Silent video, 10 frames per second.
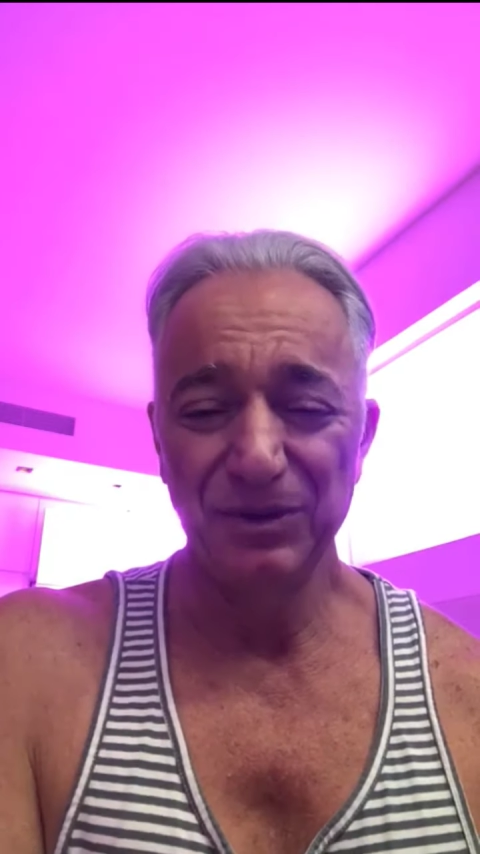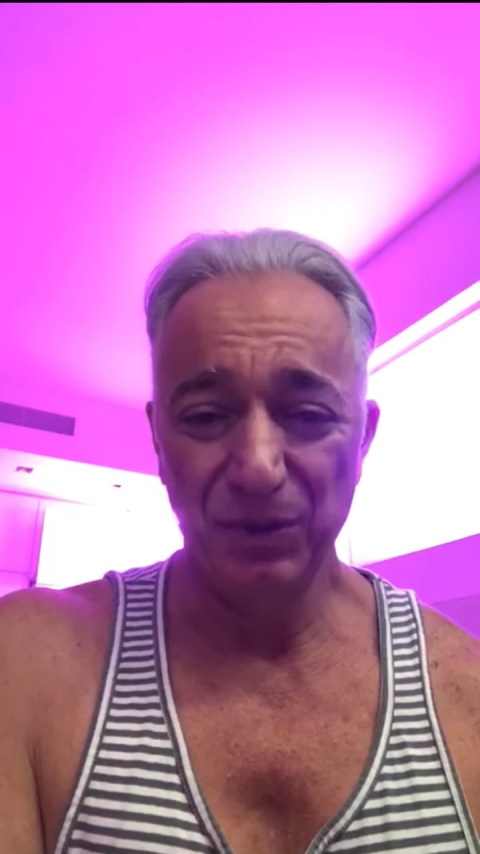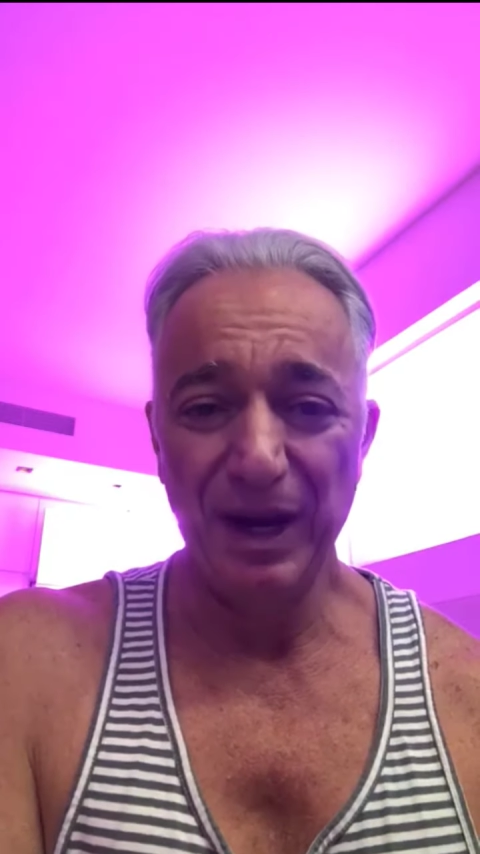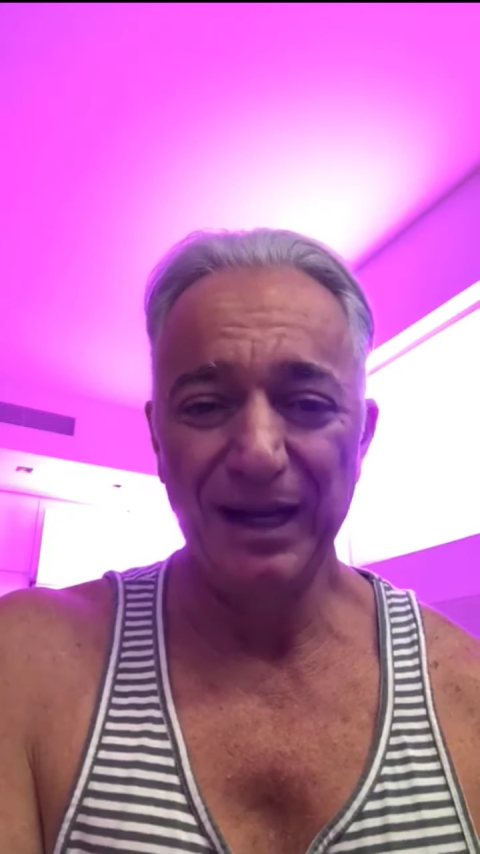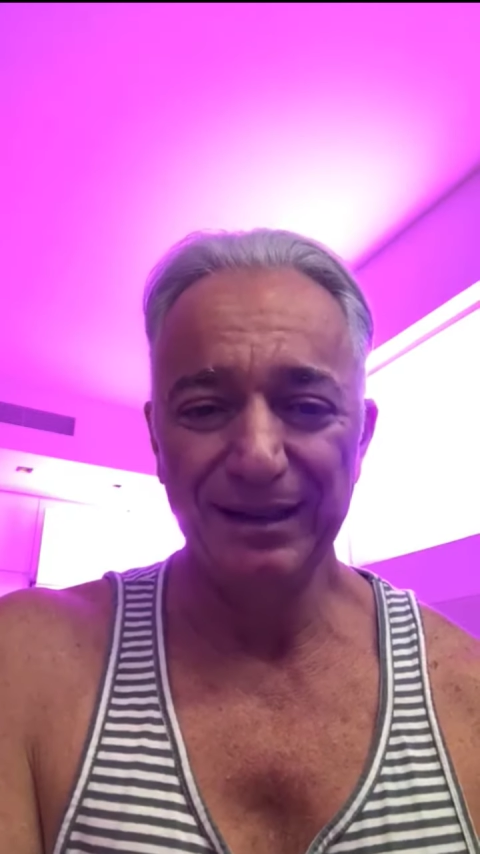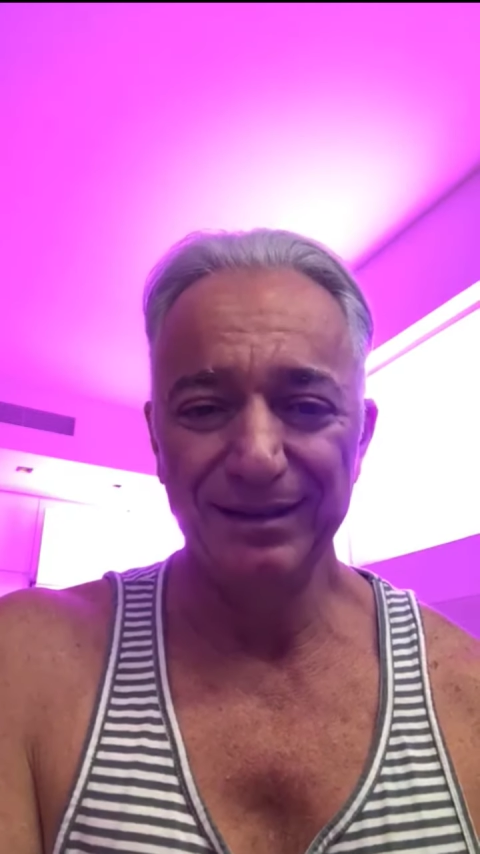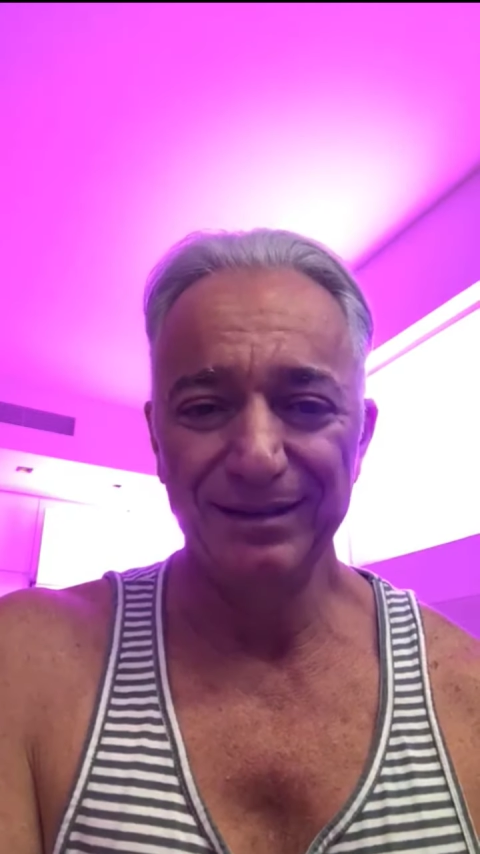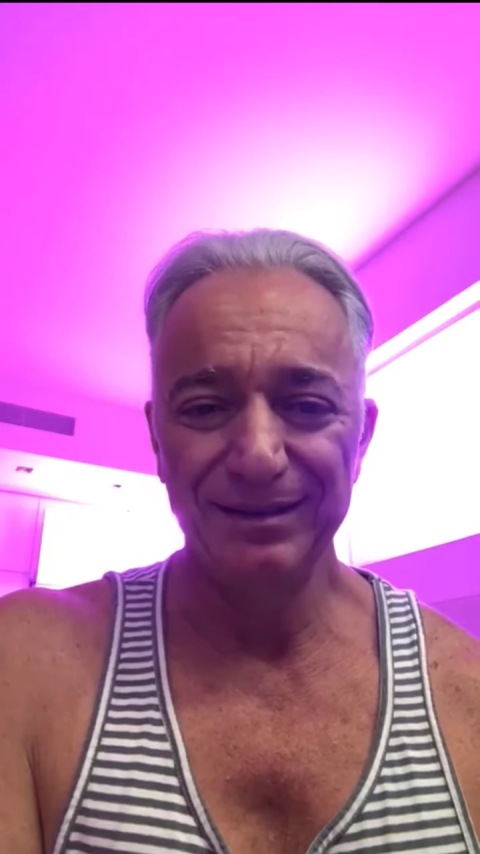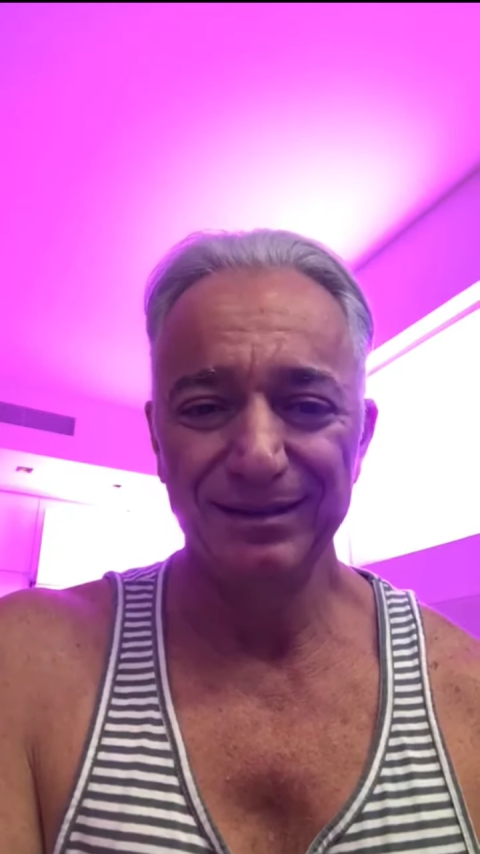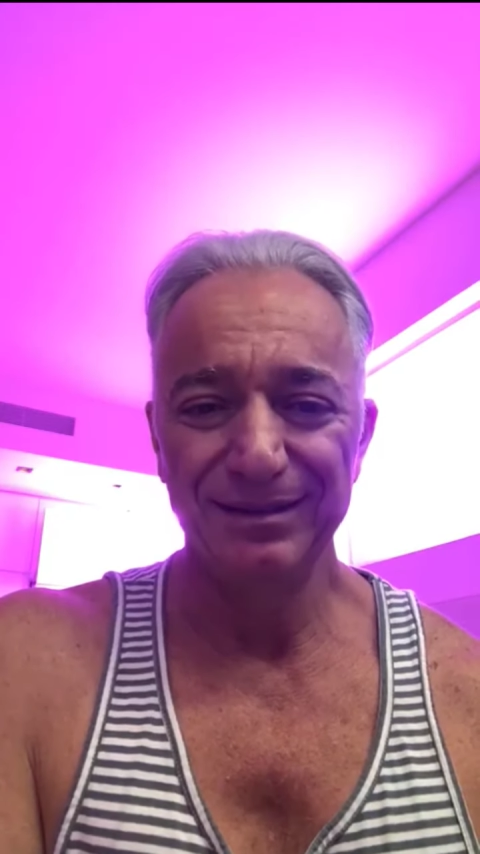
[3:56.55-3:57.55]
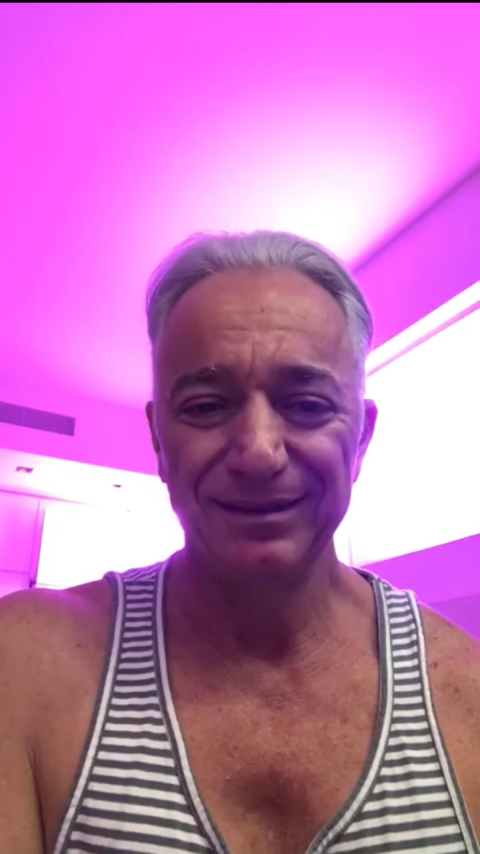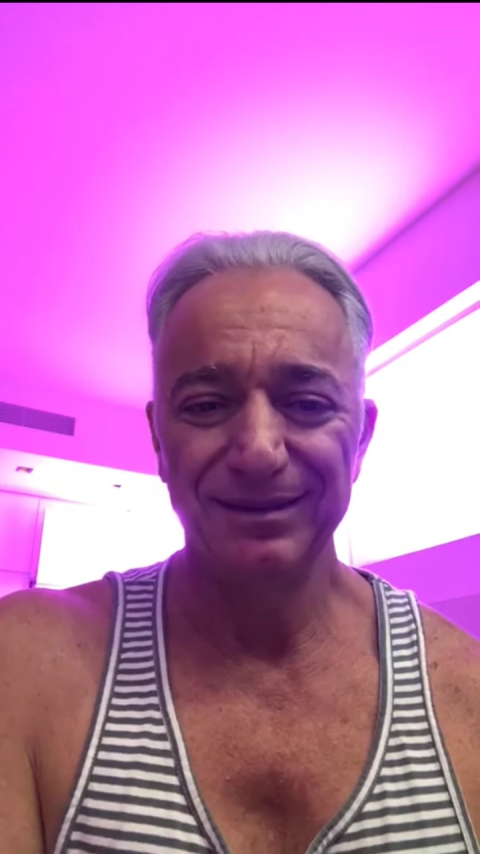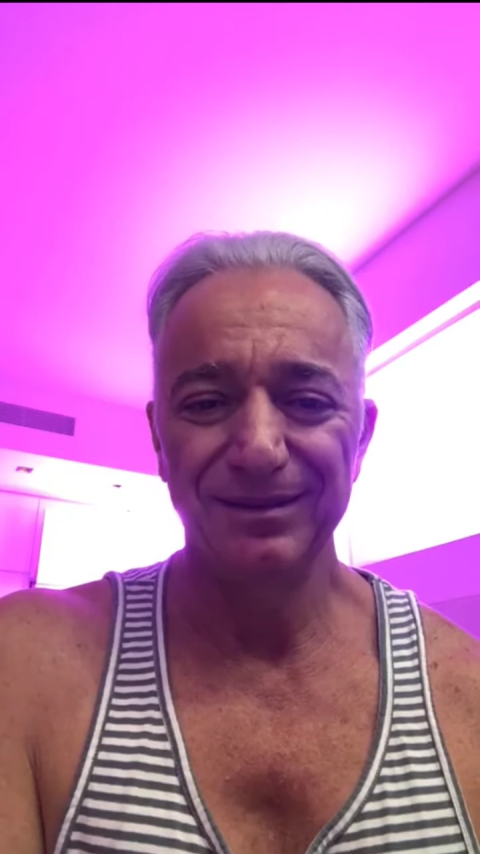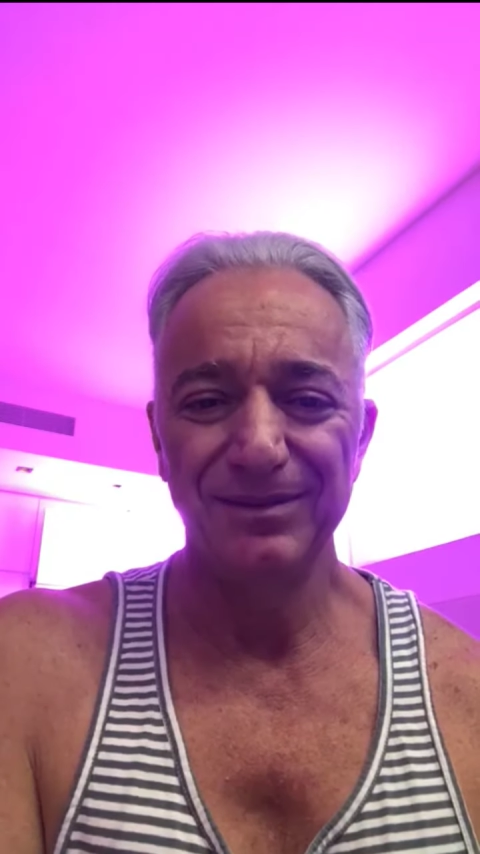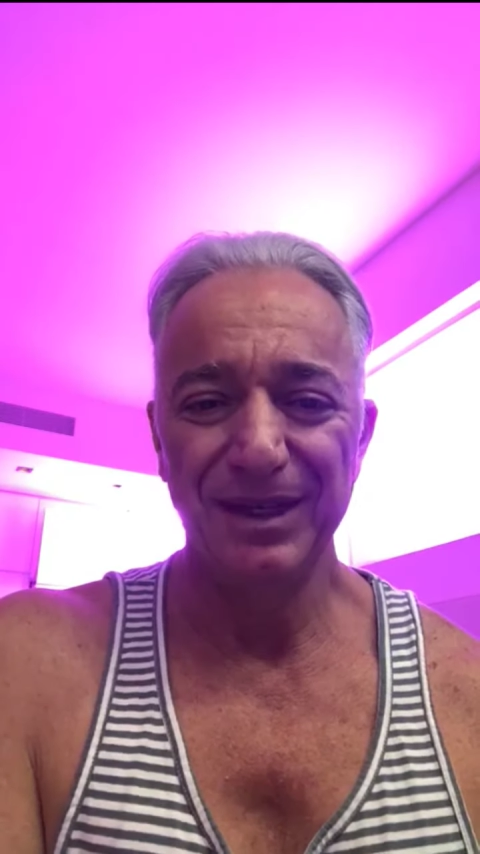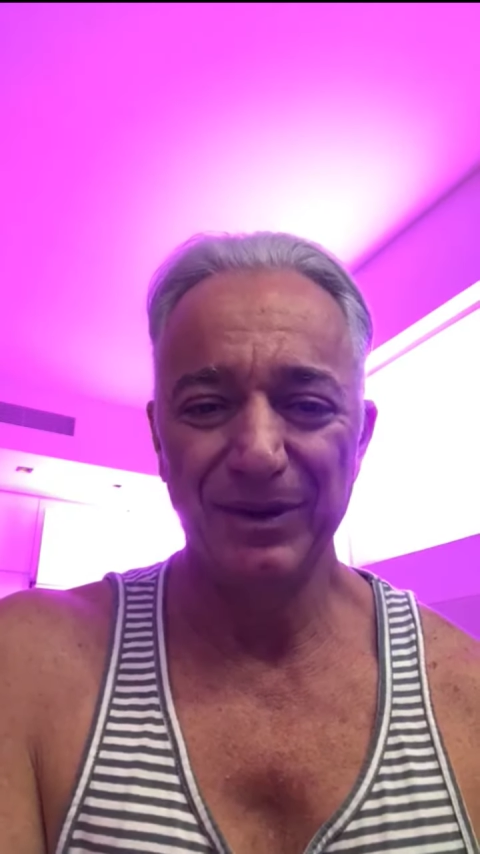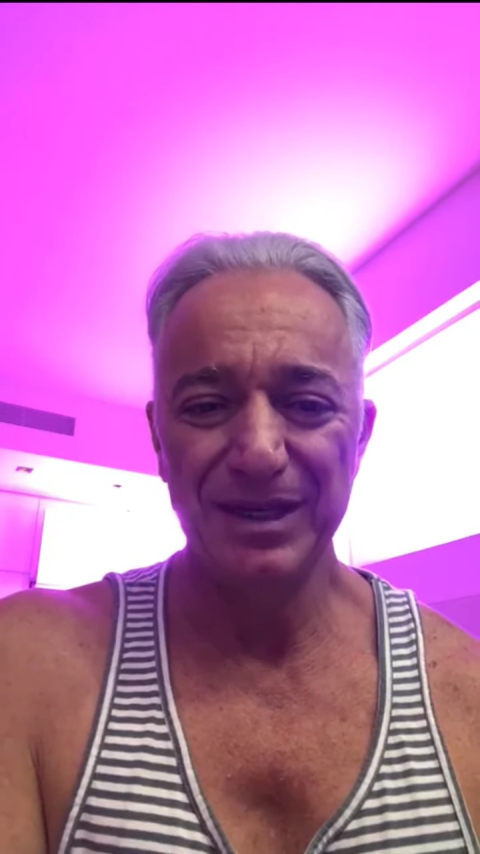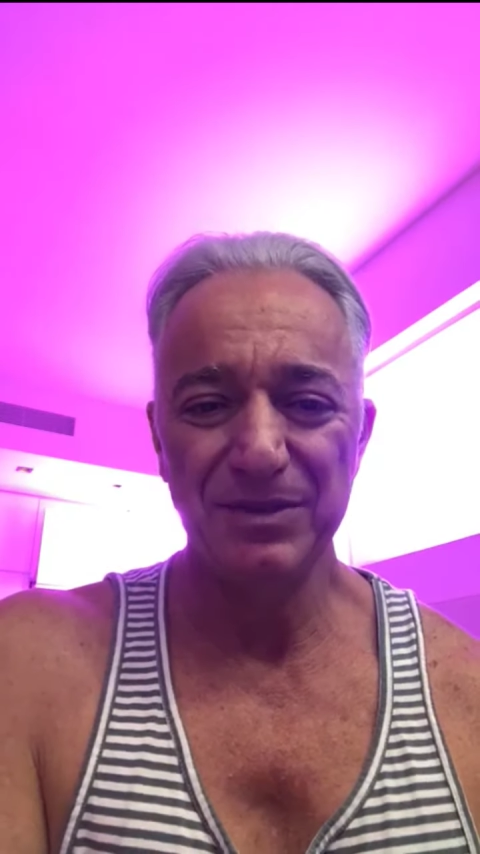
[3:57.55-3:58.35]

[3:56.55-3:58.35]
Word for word: Try it. Meir